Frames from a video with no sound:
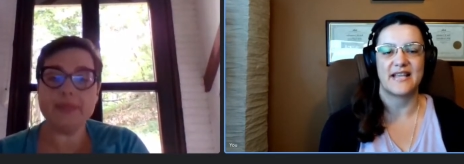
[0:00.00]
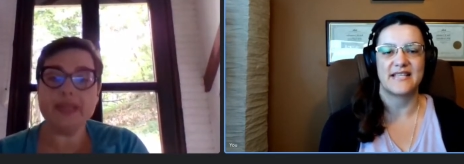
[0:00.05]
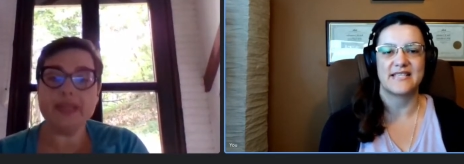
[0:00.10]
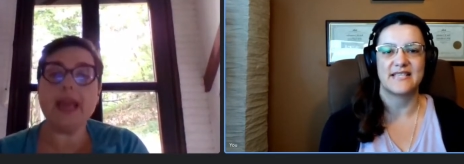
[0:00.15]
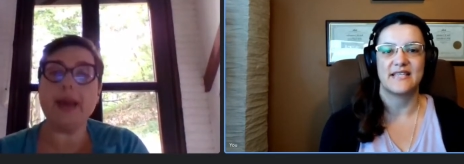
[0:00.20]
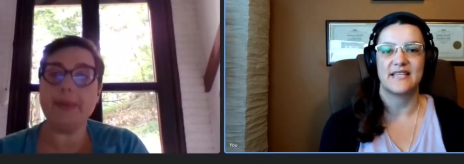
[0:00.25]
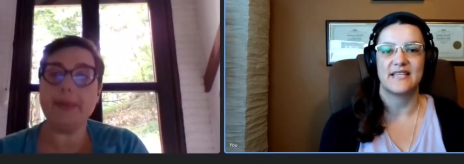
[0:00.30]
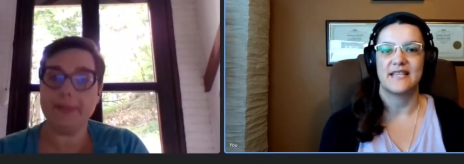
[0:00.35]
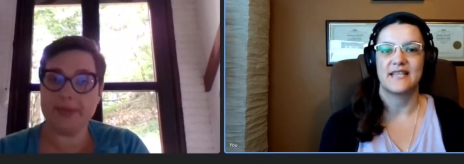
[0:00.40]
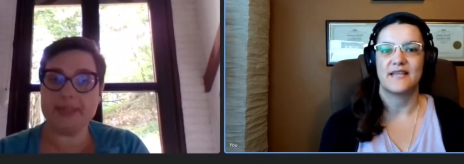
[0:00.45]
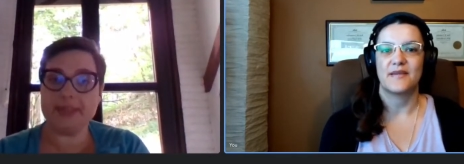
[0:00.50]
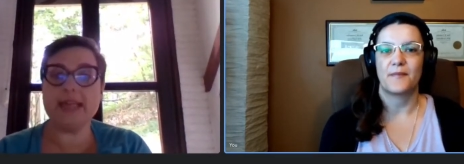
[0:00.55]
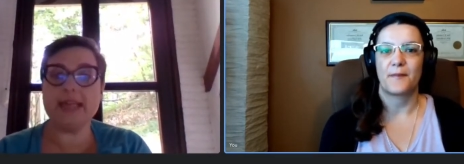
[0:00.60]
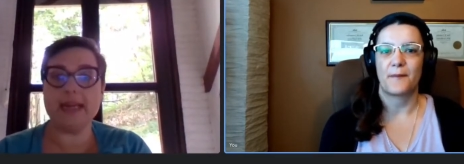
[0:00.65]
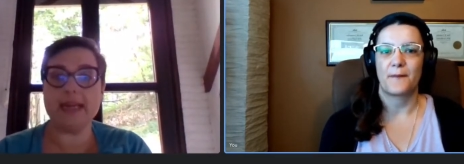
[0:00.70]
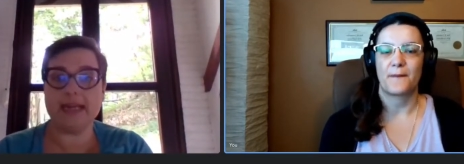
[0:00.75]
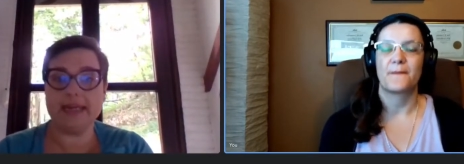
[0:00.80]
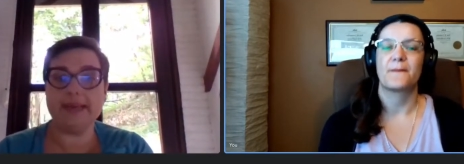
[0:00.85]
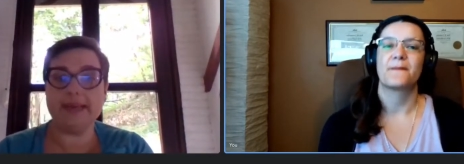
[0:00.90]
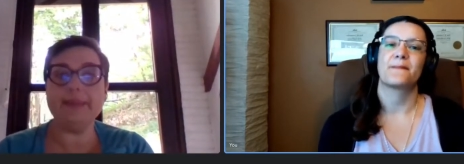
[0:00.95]
Speaker 1: Yeah,
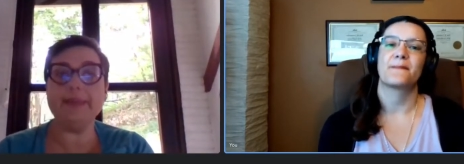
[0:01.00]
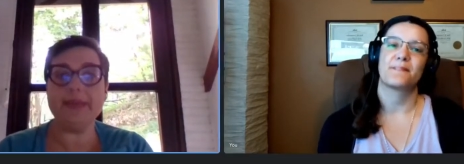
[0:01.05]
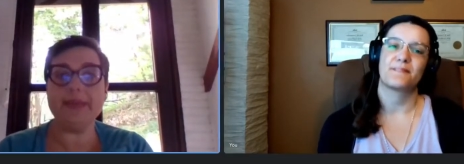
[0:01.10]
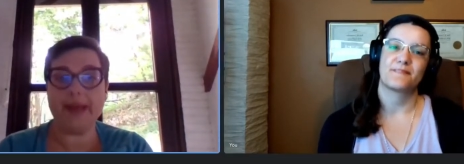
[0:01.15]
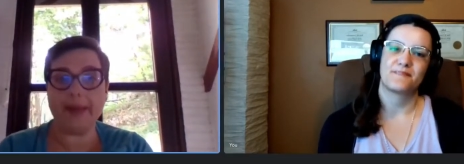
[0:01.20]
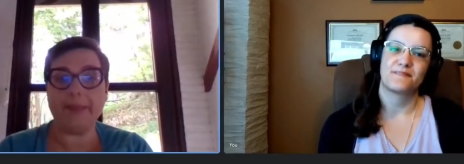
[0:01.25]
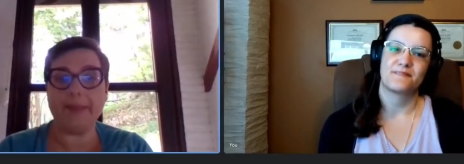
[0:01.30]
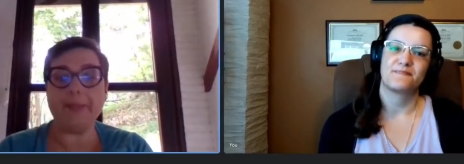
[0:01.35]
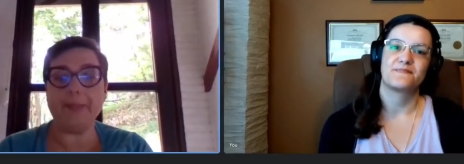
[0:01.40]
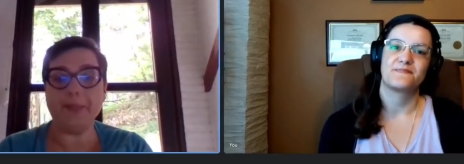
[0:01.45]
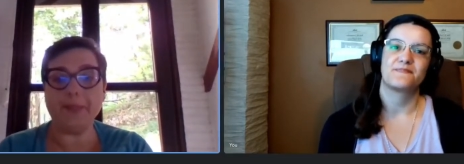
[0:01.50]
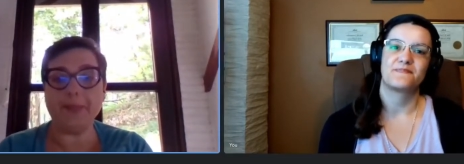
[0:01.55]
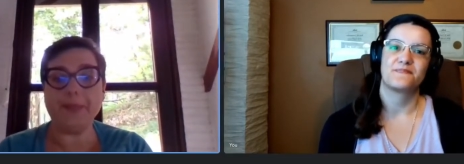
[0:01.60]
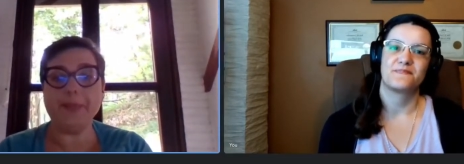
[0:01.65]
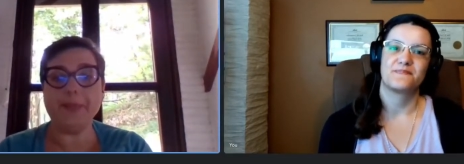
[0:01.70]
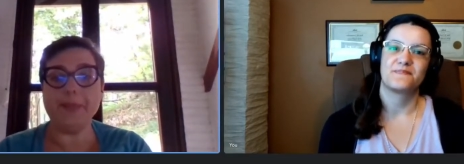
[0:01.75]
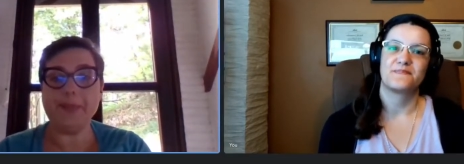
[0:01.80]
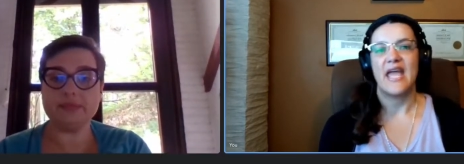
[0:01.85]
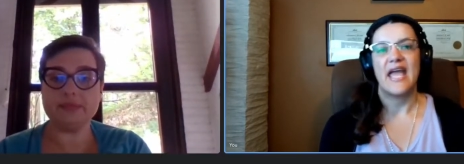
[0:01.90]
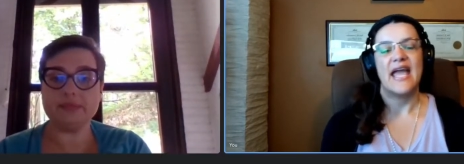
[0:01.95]
exactly. Yeah. Mm -hmm.
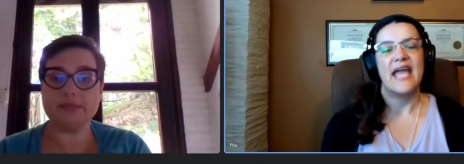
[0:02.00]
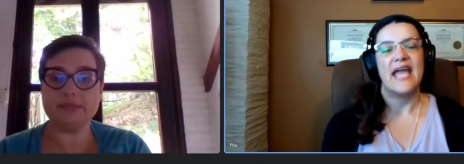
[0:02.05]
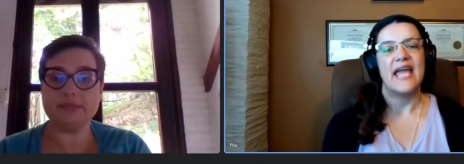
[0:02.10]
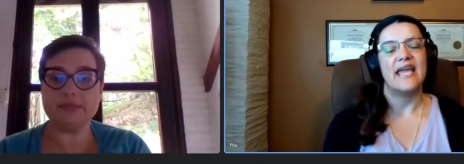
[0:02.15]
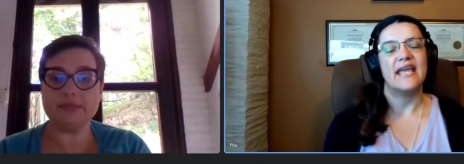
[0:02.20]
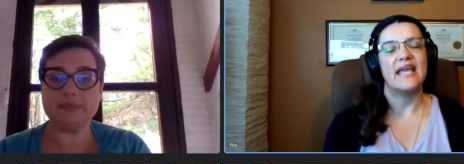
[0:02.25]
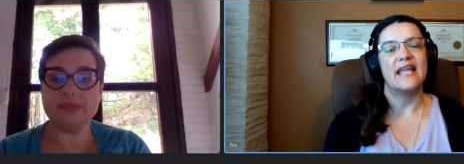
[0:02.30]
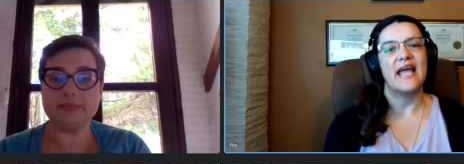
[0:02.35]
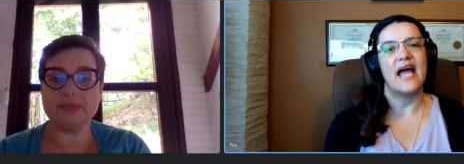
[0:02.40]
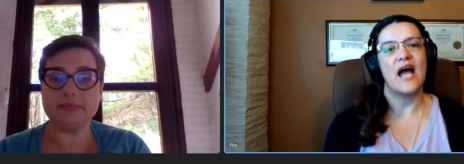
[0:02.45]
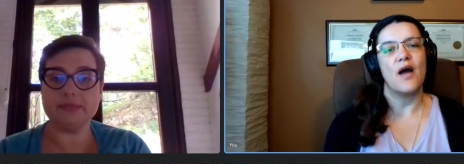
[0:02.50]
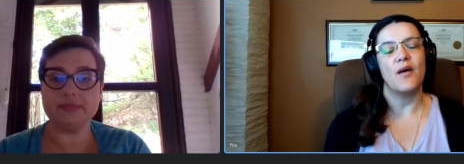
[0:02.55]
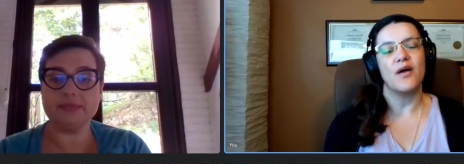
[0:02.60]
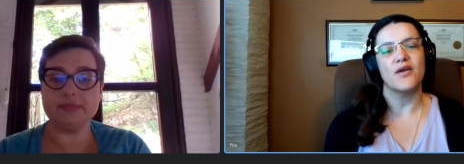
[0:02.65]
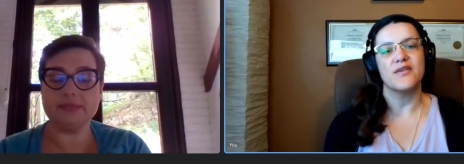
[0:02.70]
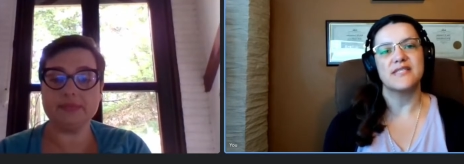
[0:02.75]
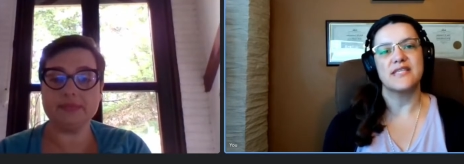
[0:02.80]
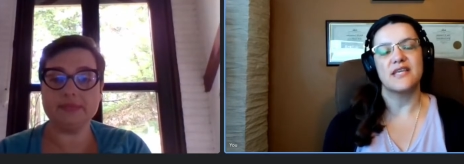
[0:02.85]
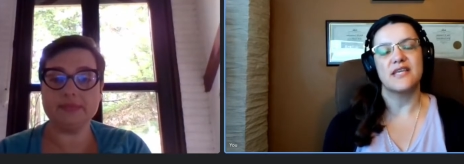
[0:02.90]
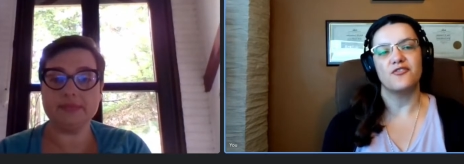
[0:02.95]
And how else
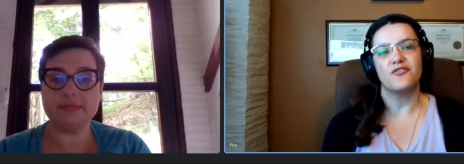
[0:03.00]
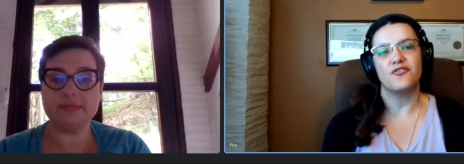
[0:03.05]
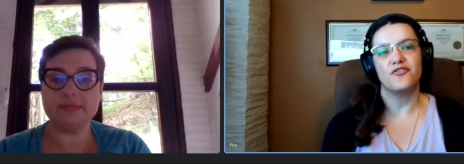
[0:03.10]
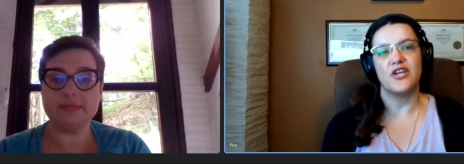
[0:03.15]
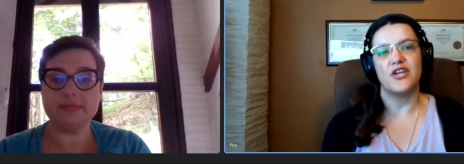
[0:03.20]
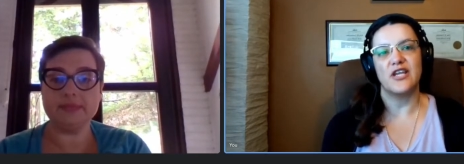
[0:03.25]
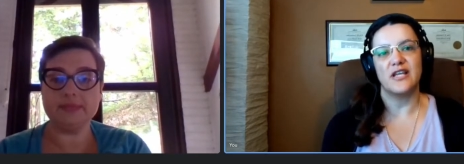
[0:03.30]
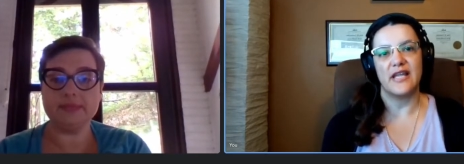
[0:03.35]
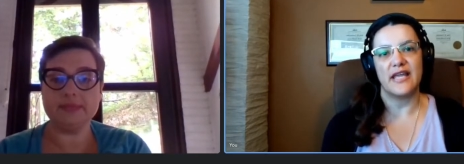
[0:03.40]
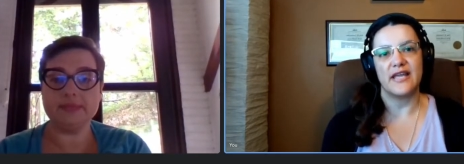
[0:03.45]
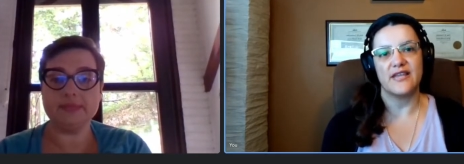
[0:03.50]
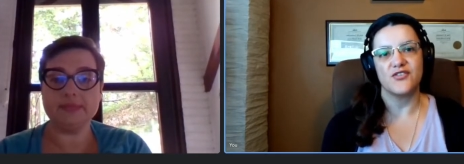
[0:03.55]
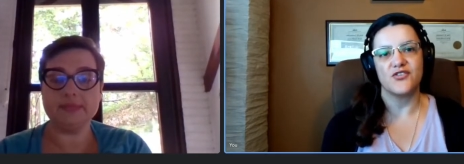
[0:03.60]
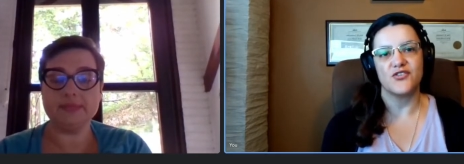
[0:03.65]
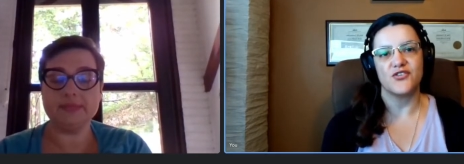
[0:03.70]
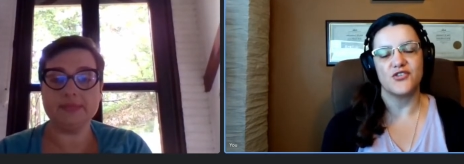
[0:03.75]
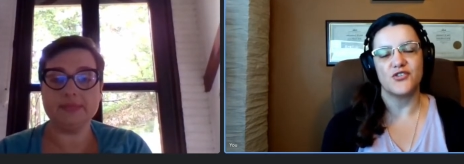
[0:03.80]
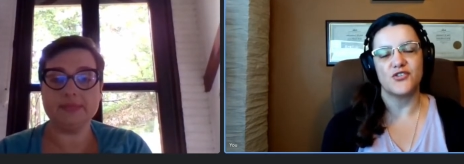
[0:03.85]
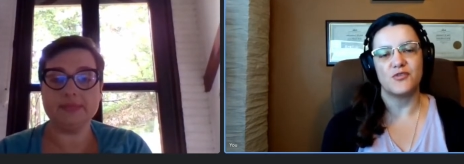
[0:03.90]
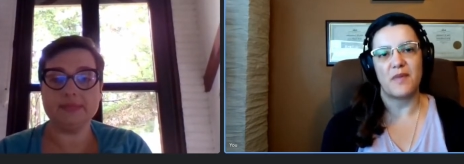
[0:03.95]
can
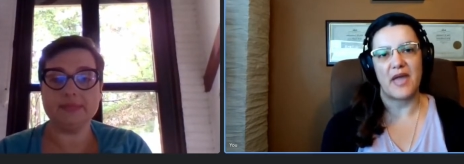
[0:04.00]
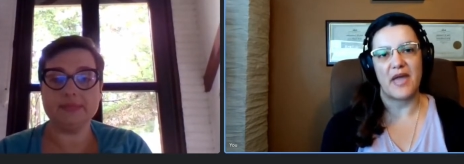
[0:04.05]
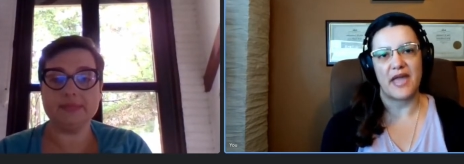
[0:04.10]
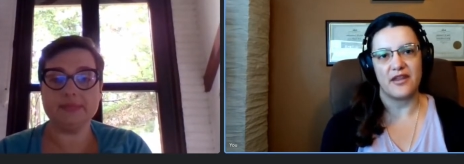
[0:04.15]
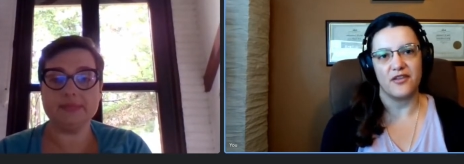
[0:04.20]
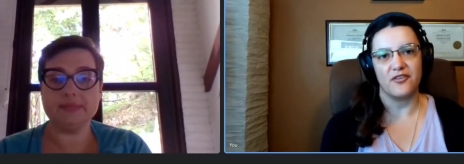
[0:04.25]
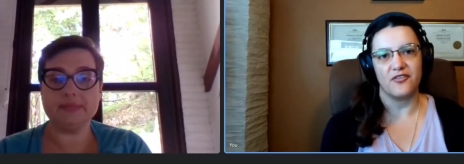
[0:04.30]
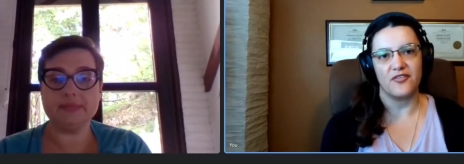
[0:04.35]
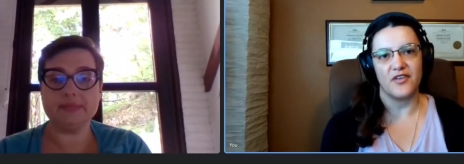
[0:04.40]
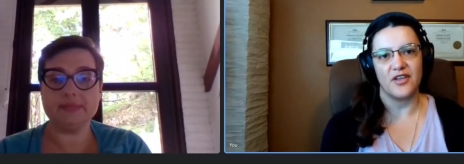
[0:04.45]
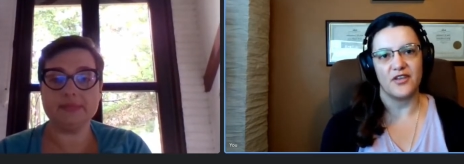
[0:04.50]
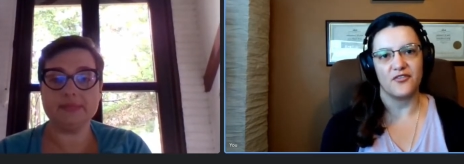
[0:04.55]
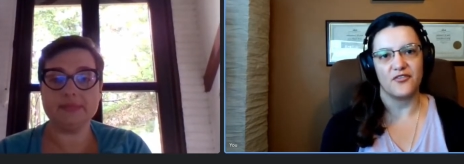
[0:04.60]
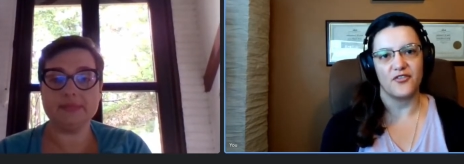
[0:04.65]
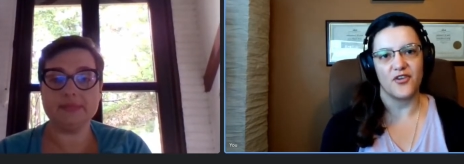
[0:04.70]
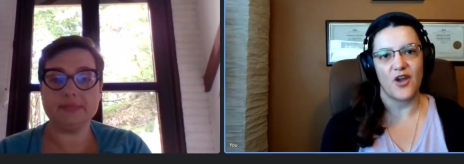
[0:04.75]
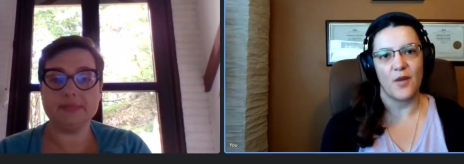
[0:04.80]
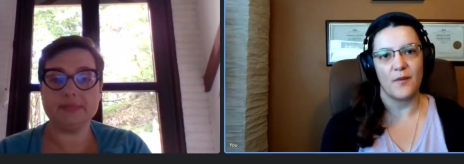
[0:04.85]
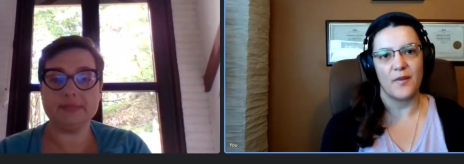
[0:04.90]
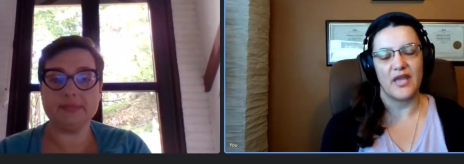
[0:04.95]
freelancers benefit from it?